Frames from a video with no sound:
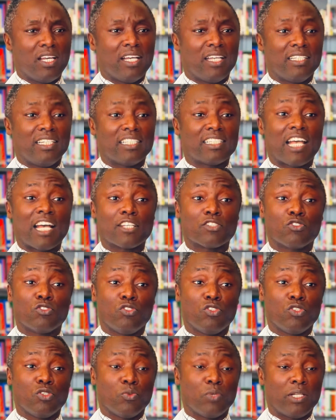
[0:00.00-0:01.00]
This has to
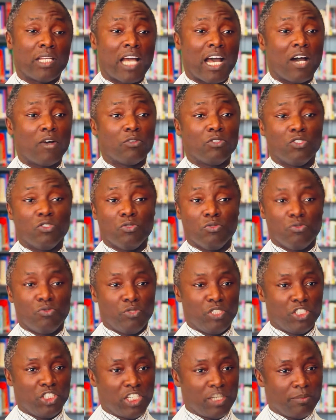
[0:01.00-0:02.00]
do with how you
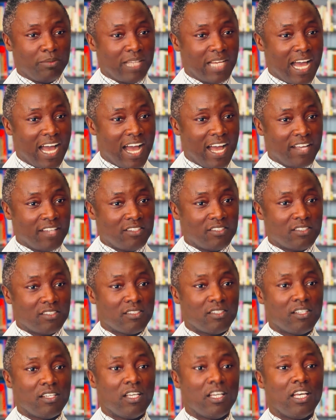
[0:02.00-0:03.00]
reshape the eyes.
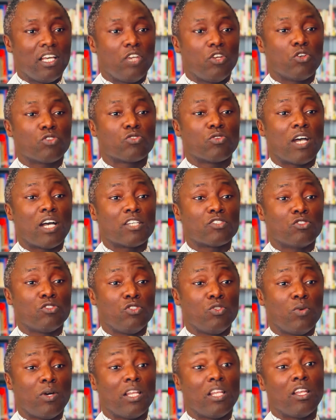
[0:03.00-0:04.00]
It also has to
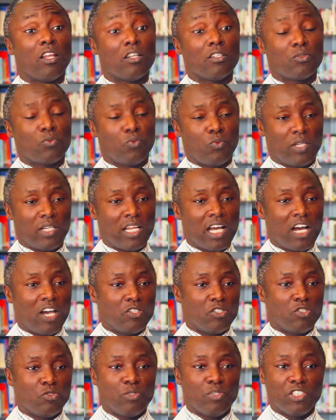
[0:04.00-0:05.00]
do a lot with how
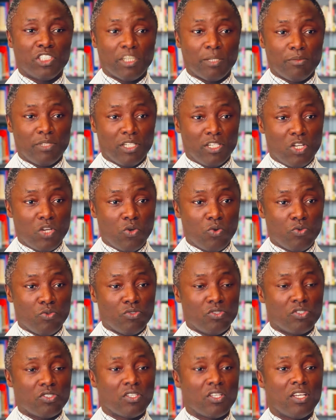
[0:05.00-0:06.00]
you reshape the
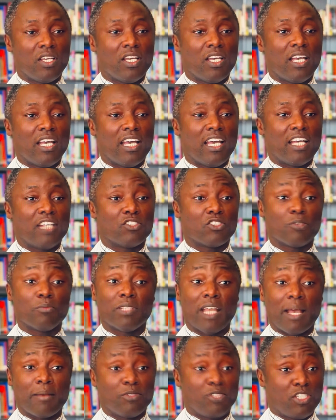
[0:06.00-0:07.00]
nose and
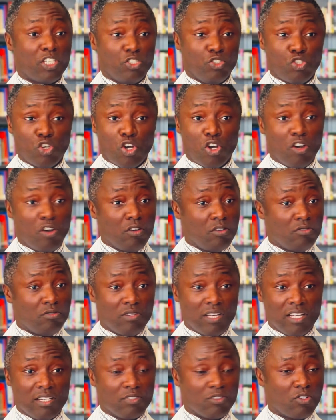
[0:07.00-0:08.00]
sometimes the jaw
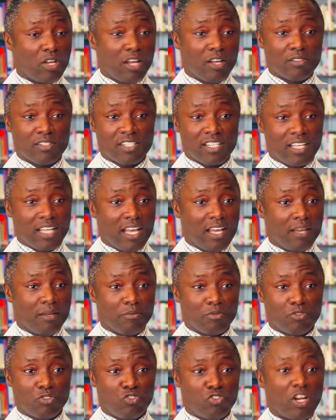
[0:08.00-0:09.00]

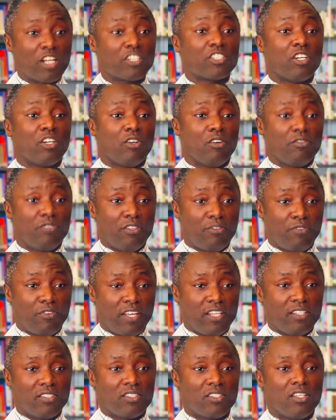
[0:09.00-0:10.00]
and structure of the
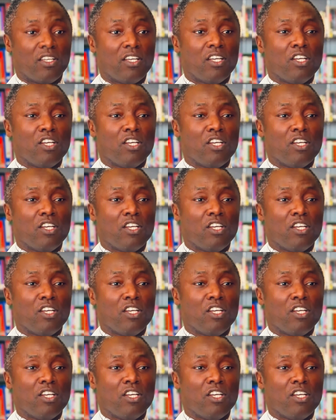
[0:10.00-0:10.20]
face.